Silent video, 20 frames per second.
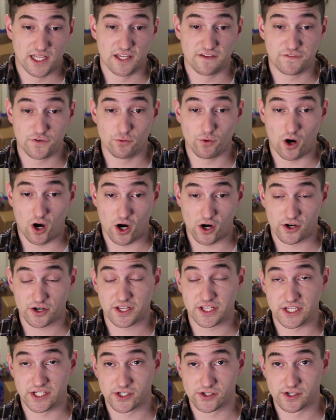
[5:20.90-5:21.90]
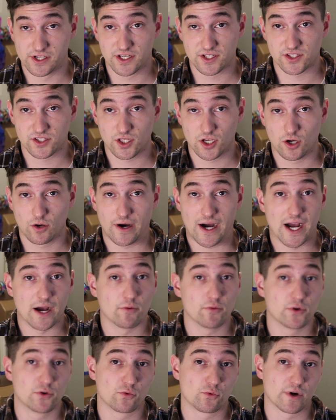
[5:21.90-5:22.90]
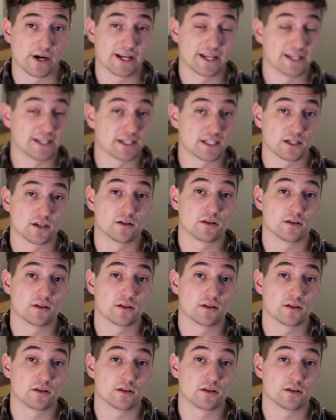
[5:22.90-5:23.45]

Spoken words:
If you are curious, though, I would rank